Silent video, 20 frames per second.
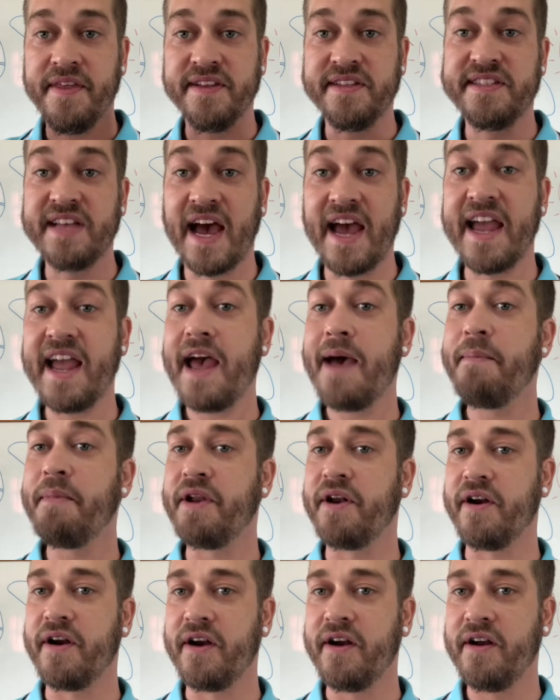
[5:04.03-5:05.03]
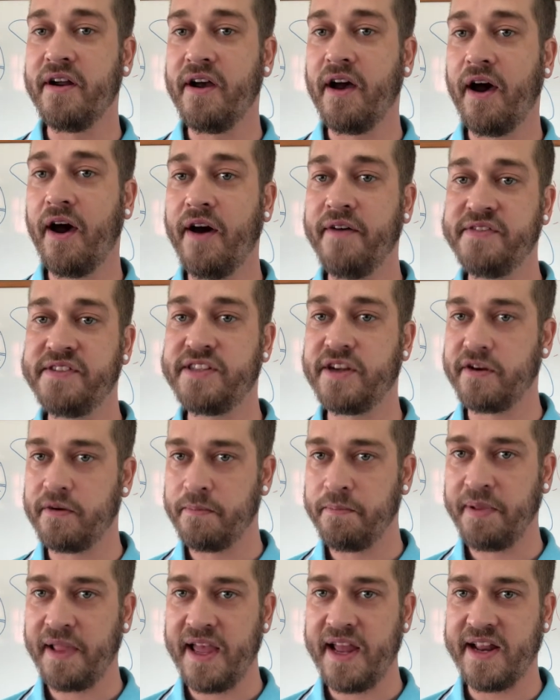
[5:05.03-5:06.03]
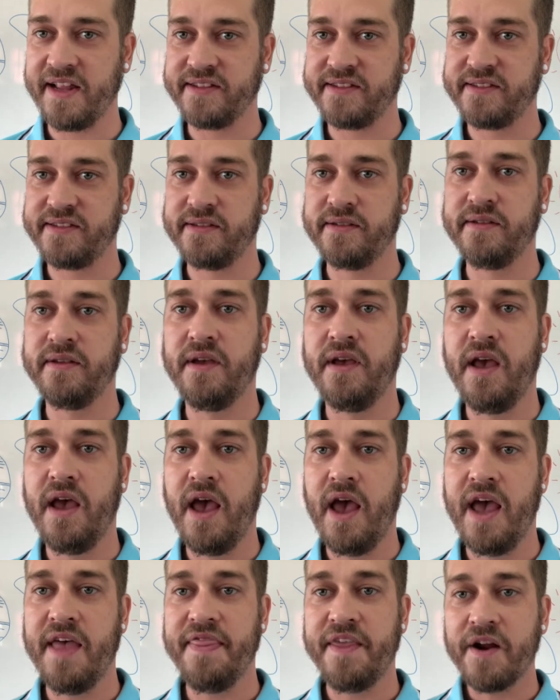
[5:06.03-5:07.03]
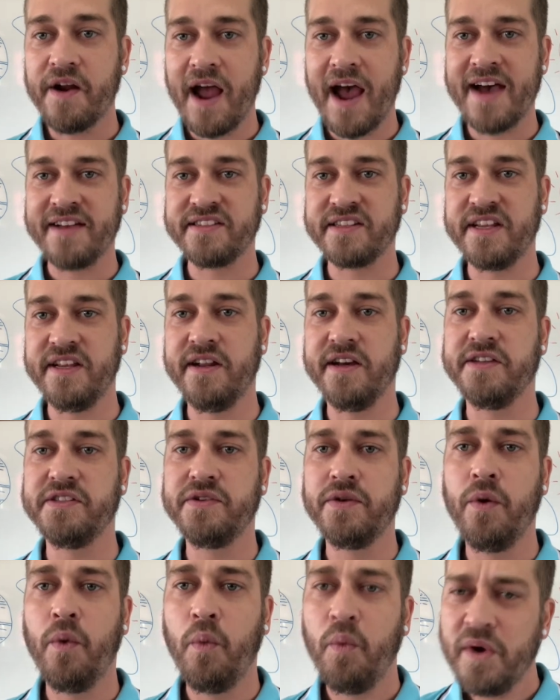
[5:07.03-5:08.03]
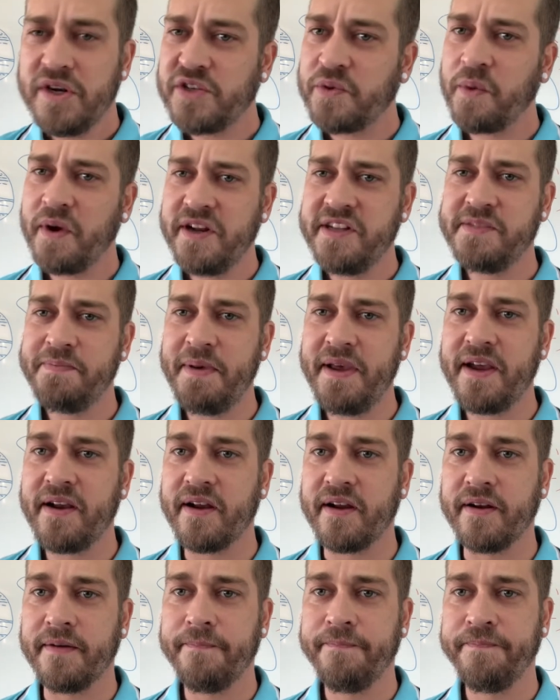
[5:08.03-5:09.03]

the diameter of certain planets. And they're asking us, which one is bigger?